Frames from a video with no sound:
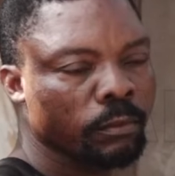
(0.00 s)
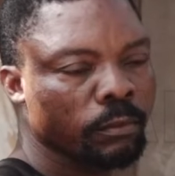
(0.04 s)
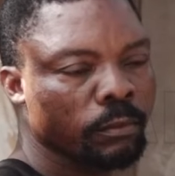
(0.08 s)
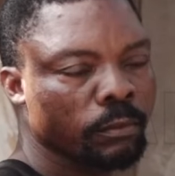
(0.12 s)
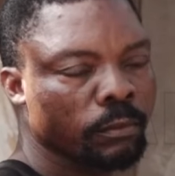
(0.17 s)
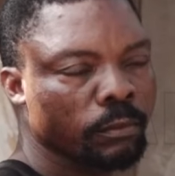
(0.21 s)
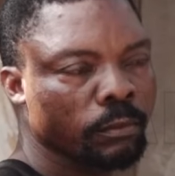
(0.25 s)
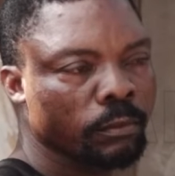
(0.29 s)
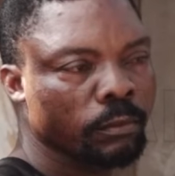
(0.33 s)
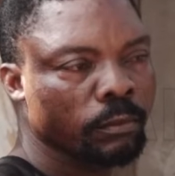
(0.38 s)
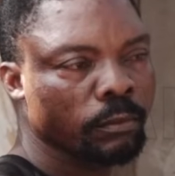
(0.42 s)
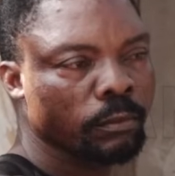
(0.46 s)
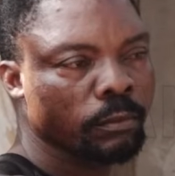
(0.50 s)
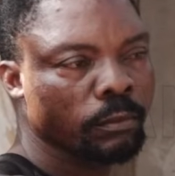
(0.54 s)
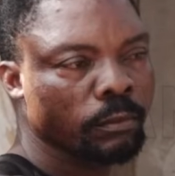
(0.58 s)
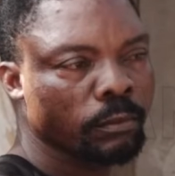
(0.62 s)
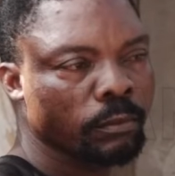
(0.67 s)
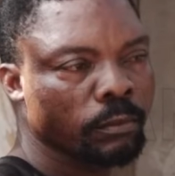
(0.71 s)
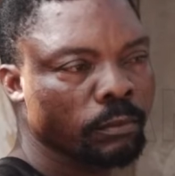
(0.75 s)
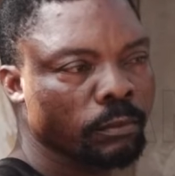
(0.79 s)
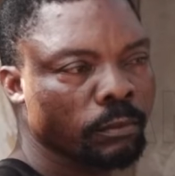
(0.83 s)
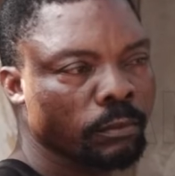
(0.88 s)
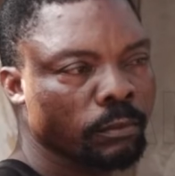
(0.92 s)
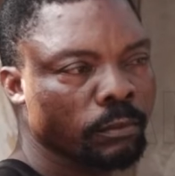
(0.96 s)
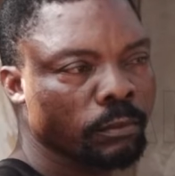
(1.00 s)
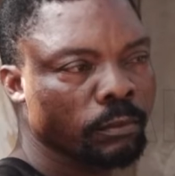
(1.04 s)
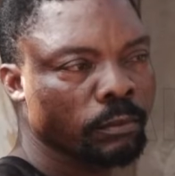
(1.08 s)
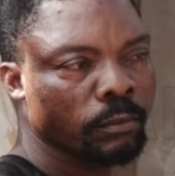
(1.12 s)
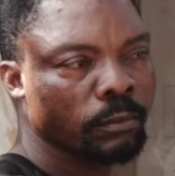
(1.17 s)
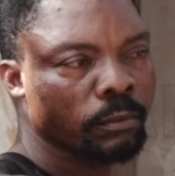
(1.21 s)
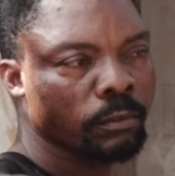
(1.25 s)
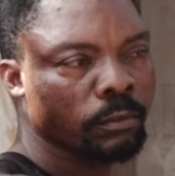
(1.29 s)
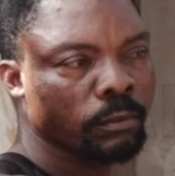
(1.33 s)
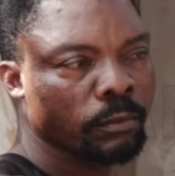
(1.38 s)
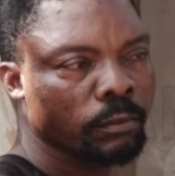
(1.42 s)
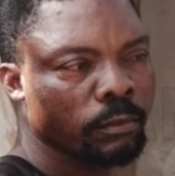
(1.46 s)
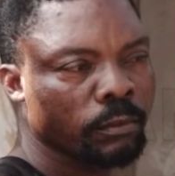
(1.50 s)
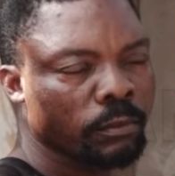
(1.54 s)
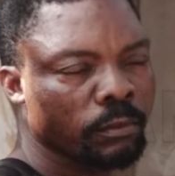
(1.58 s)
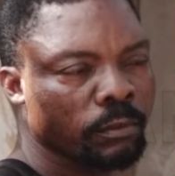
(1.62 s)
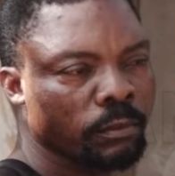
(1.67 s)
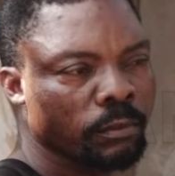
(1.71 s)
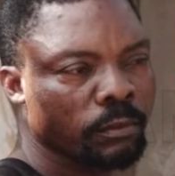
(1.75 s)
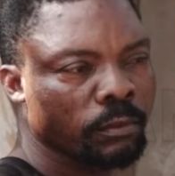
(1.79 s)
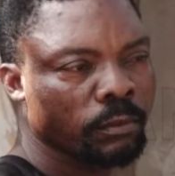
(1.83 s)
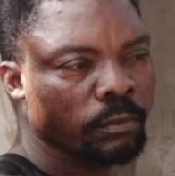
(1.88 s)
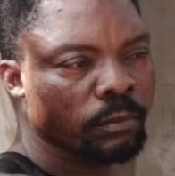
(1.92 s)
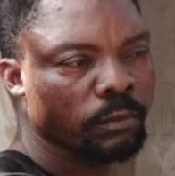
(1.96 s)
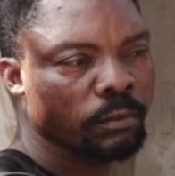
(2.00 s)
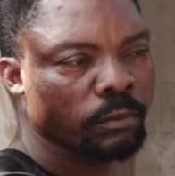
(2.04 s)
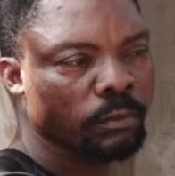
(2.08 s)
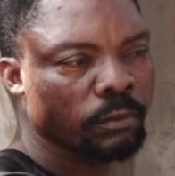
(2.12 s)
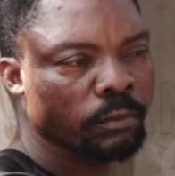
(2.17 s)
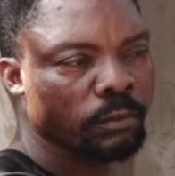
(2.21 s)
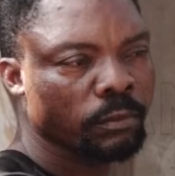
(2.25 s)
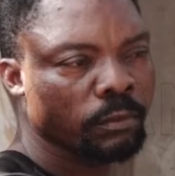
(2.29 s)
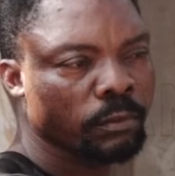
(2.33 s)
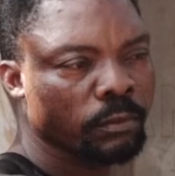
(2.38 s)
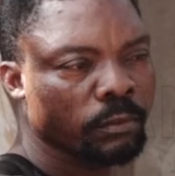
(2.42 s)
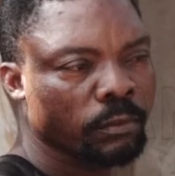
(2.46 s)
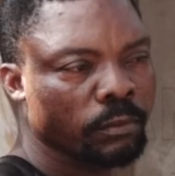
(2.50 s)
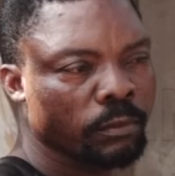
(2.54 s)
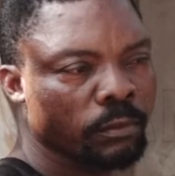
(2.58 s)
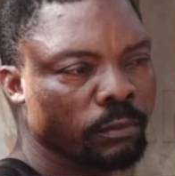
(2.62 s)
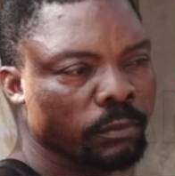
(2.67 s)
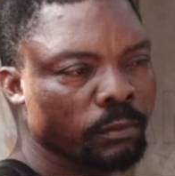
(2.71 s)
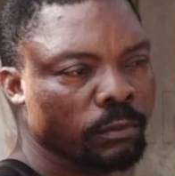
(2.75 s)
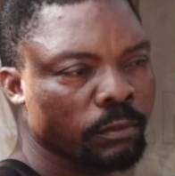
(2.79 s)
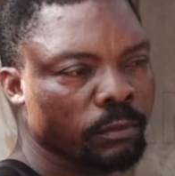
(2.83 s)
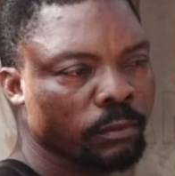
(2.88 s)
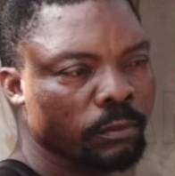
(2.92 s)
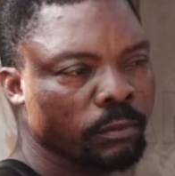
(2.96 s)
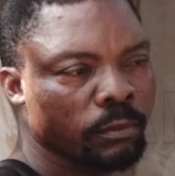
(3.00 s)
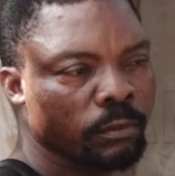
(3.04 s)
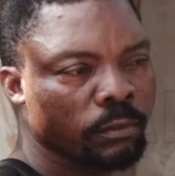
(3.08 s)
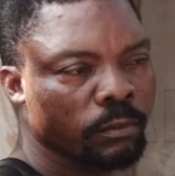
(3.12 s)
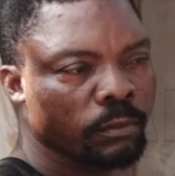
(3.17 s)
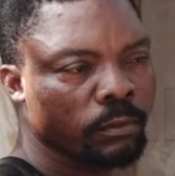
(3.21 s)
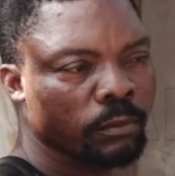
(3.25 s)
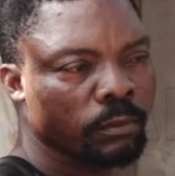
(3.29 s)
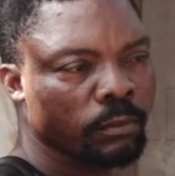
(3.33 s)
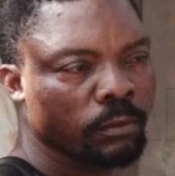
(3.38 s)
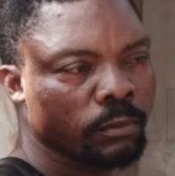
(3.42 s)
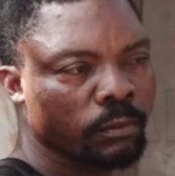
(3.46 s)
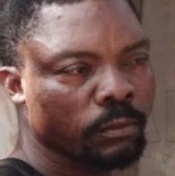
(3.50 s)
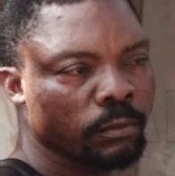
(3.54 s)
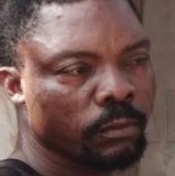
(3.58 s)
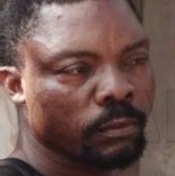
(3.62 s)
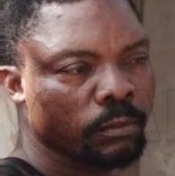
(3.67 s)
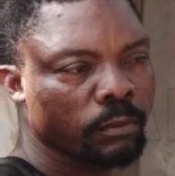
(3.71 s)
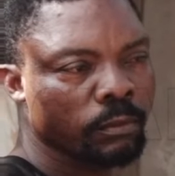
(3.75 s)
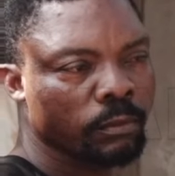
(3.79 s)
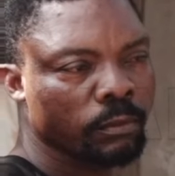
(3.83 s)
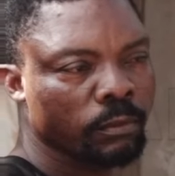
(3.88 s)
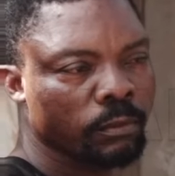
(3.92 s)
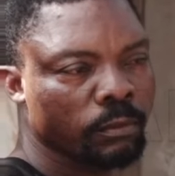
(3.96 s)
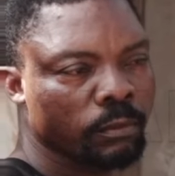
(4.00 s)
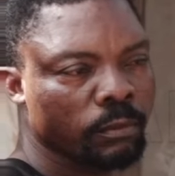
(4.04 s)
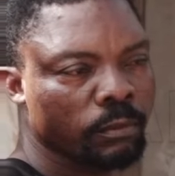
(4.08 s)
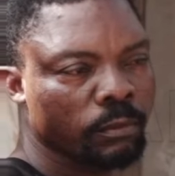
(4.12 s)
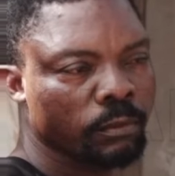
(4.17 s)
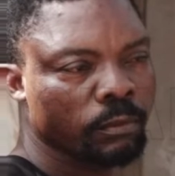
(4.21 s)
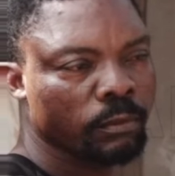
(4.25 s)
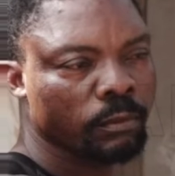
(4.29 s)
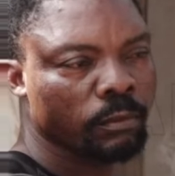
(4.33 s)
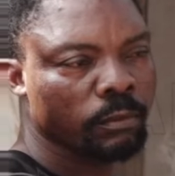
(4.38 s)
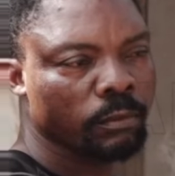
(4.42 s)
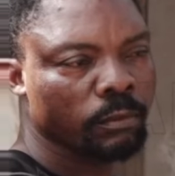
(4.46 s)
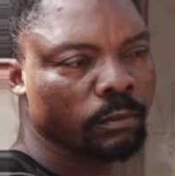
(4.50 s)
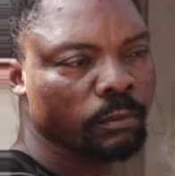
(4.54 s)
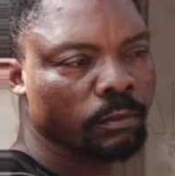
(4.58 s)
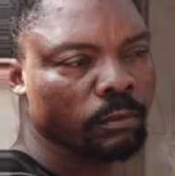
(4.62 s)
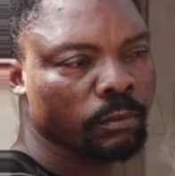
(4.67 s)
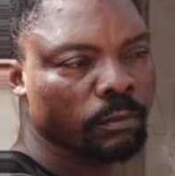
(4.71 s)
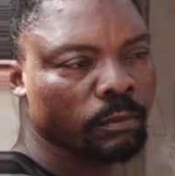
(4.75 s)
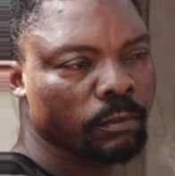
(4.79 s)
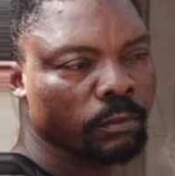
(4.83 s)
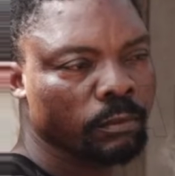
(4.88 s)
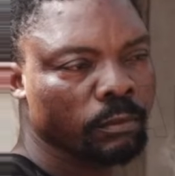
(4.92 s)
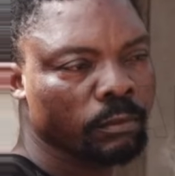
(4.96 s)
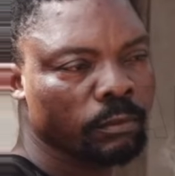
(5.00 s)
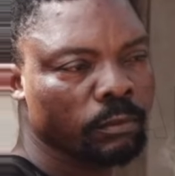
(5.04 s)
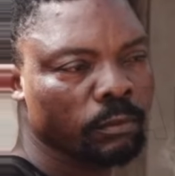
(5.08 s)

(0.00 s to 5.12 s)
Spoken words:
This person isn't speaking.